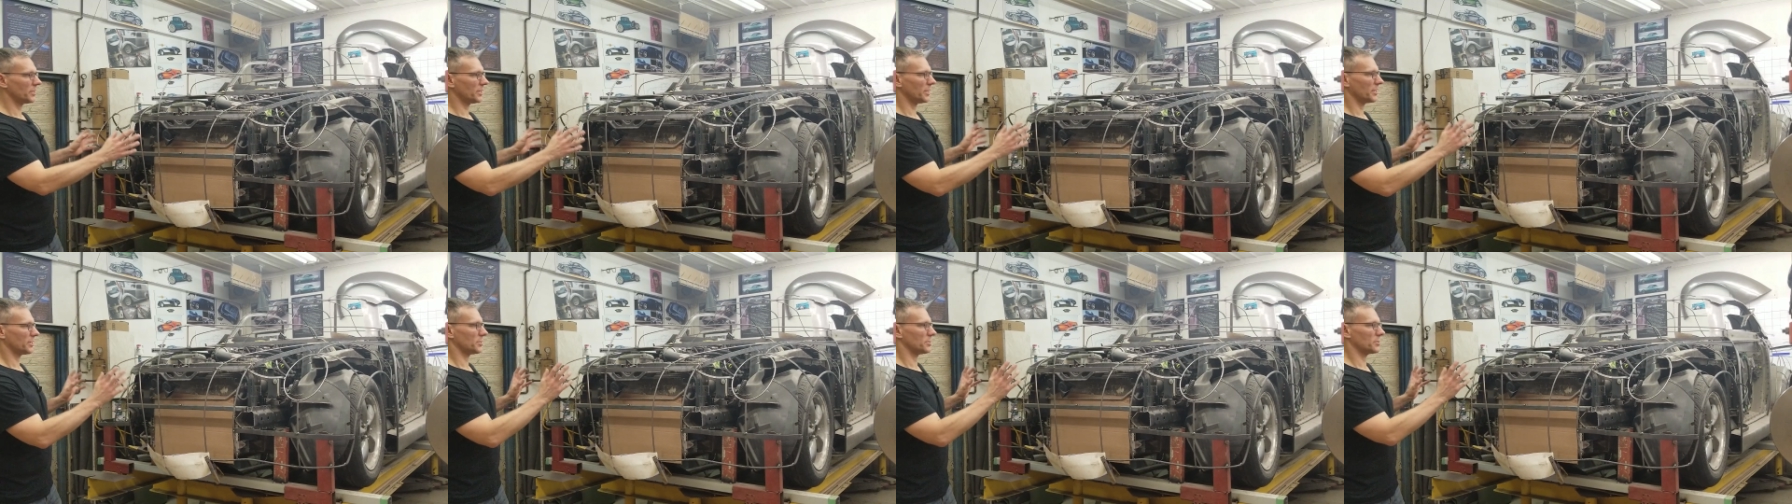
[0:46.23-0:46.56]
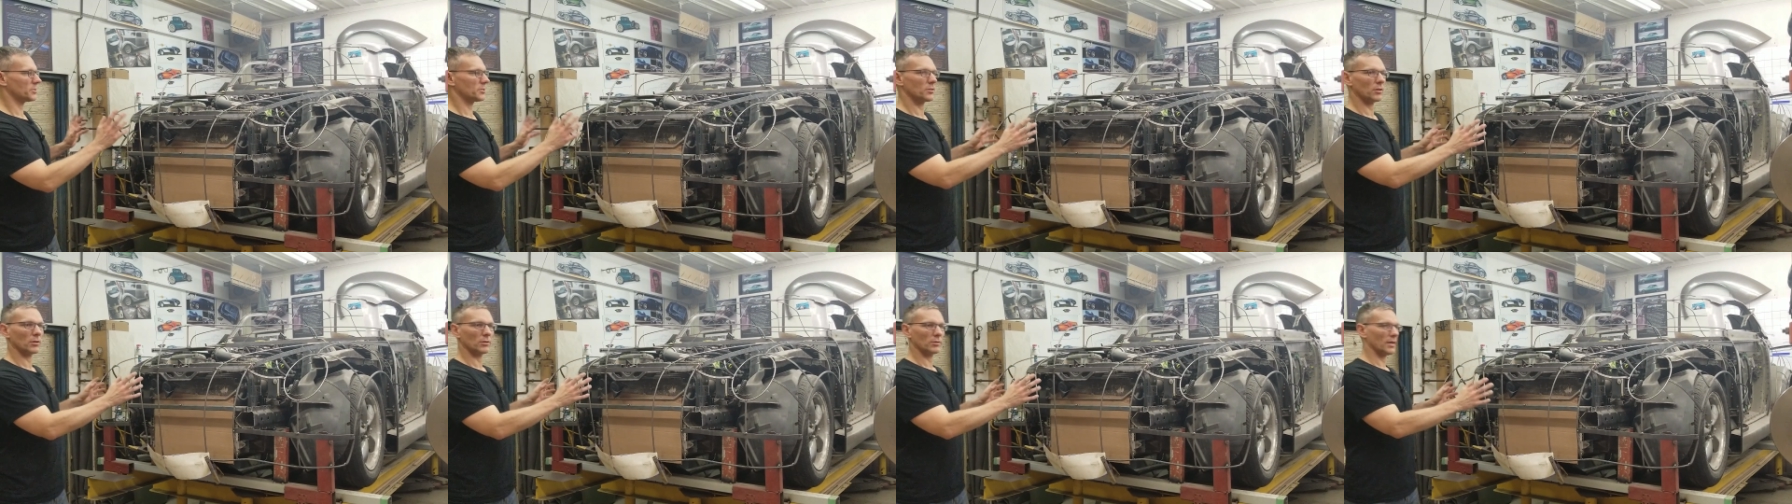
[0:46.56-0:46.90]
that gets
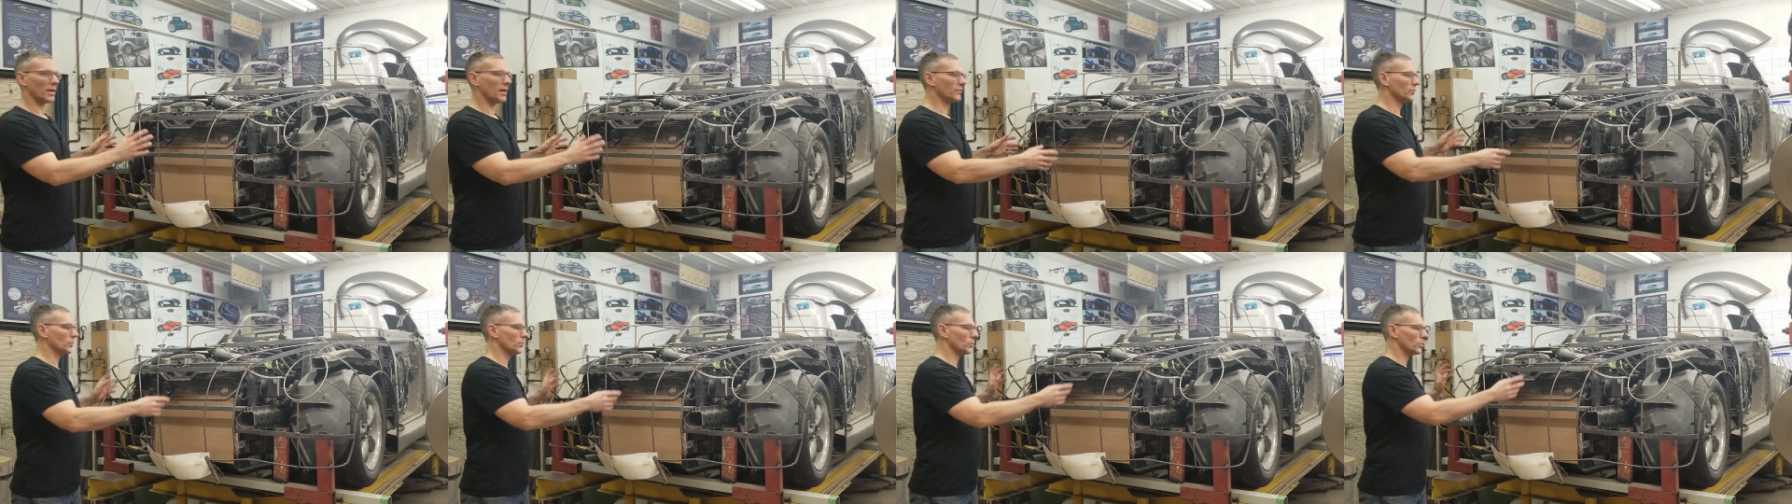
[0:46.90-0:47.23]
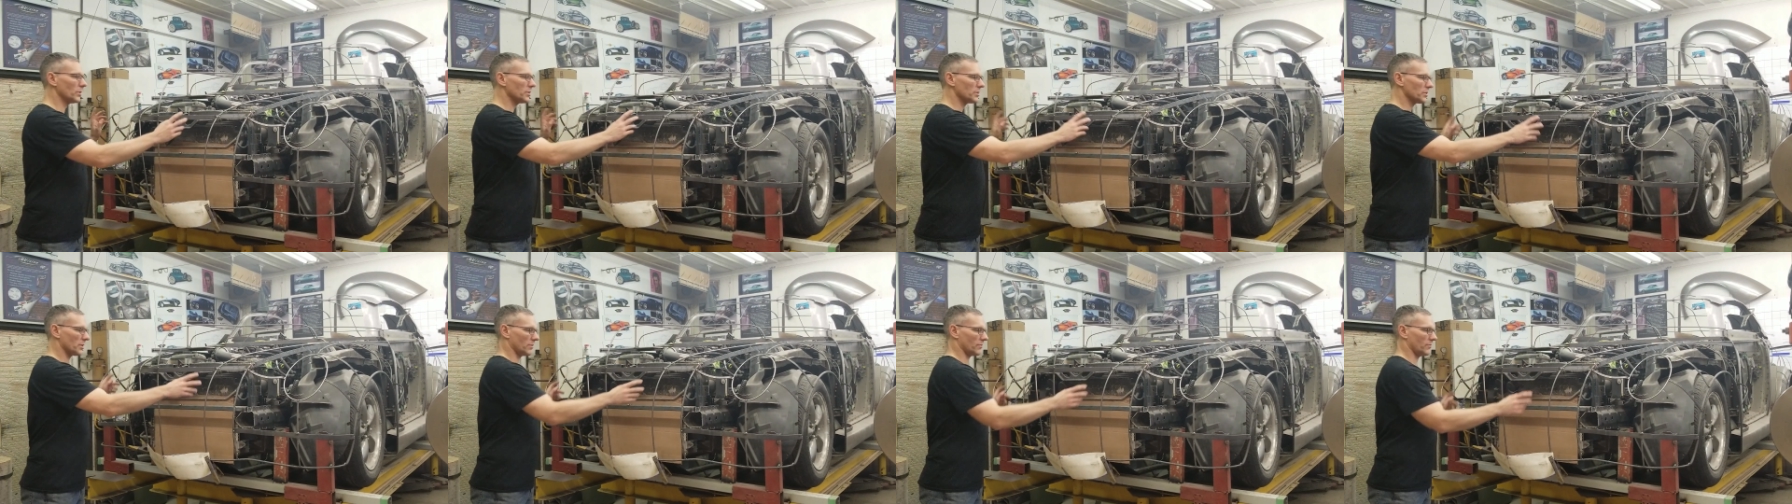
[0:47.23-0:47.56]
installed
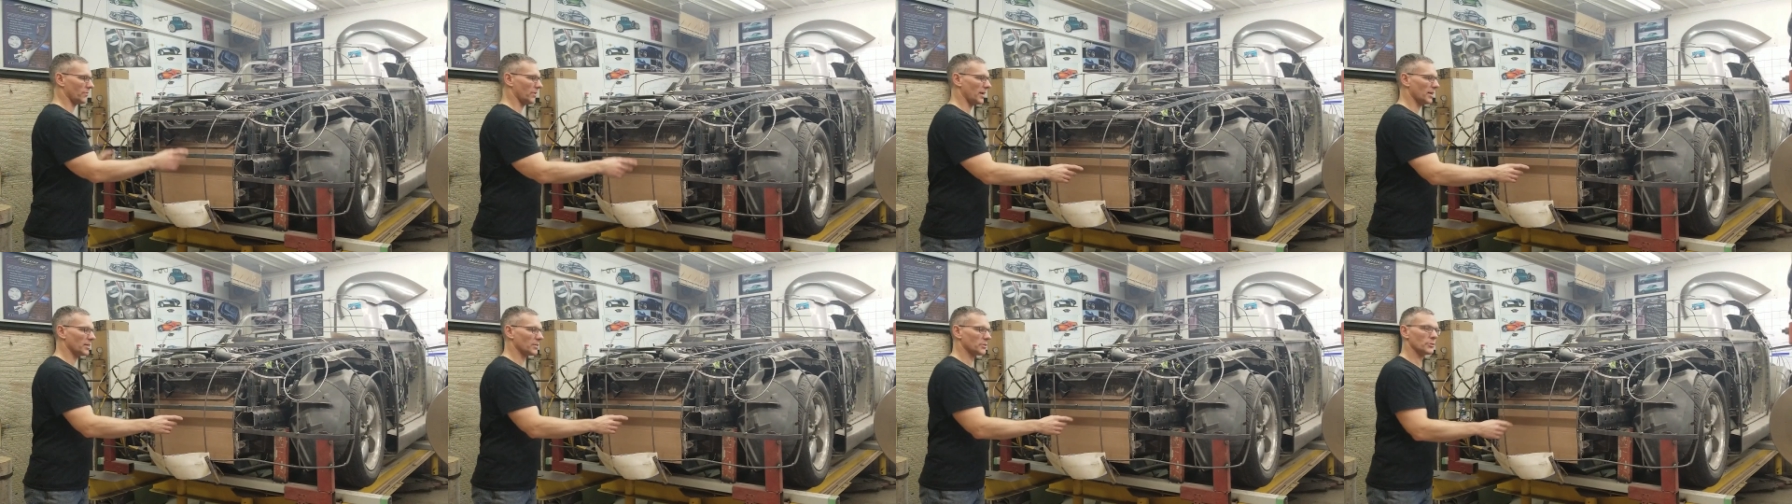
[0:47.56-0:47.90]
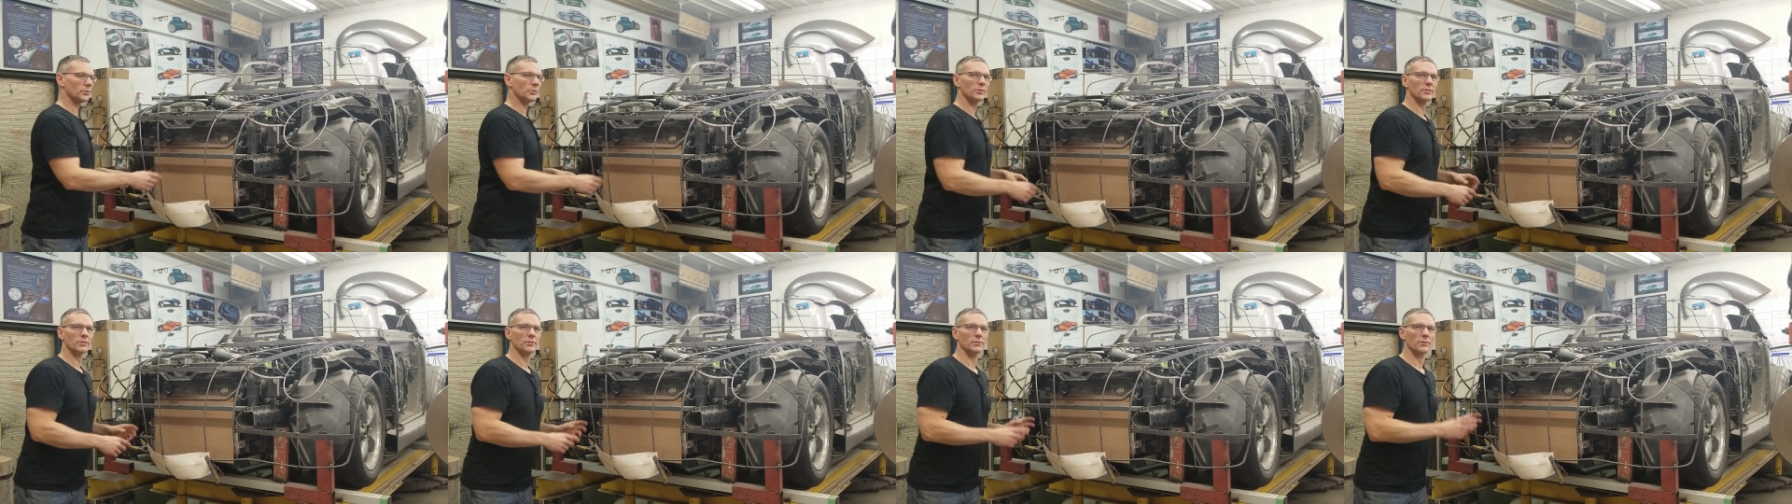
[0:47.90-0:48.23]
afterwards on
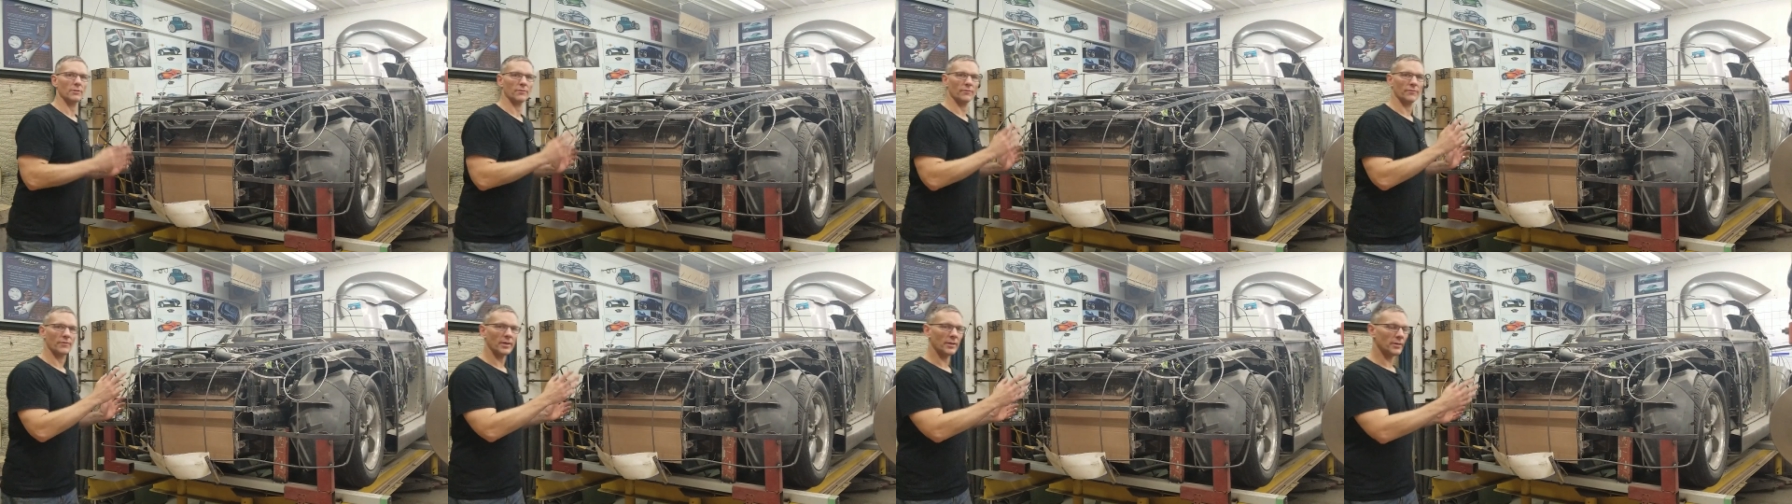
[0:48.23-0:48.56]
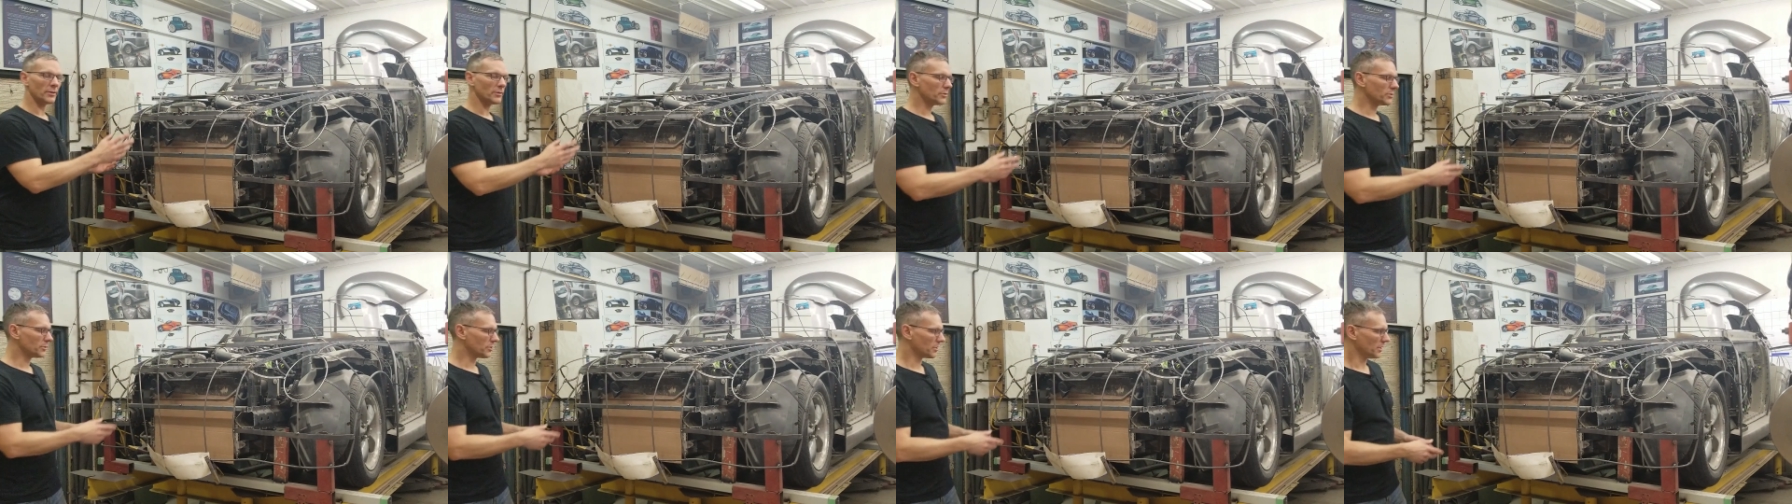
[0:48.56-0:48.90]
fasteners to the
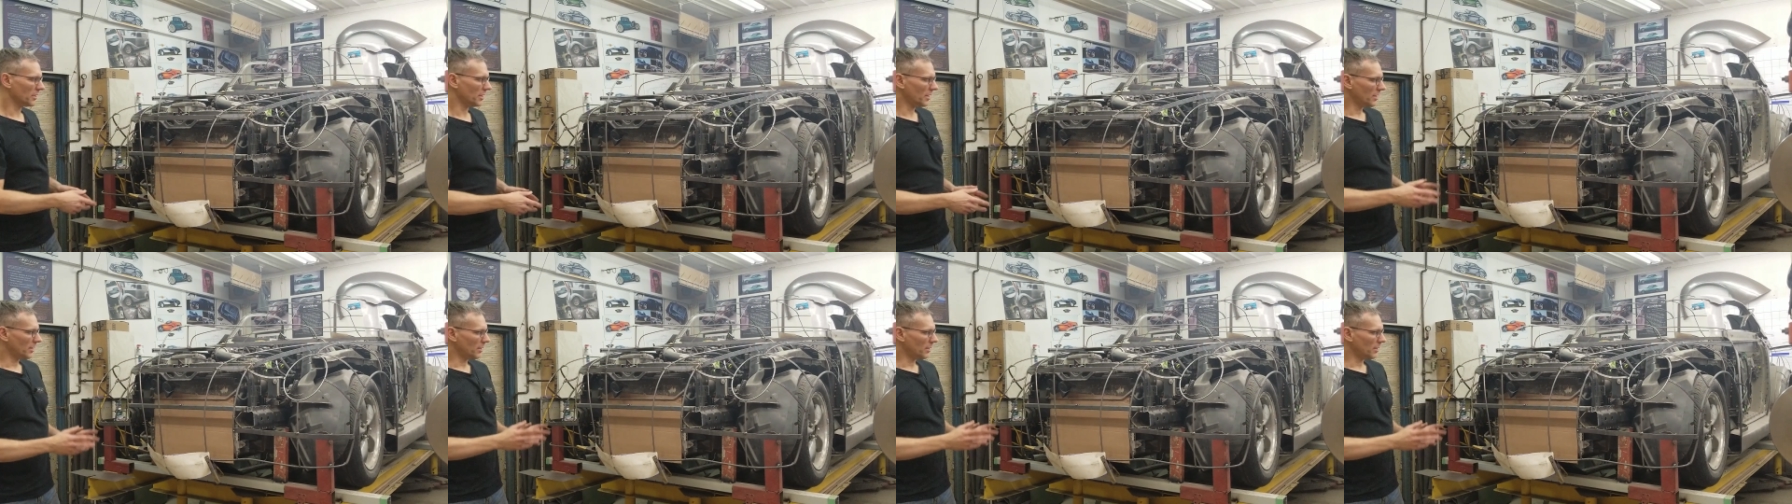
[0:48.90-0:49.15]
fenders.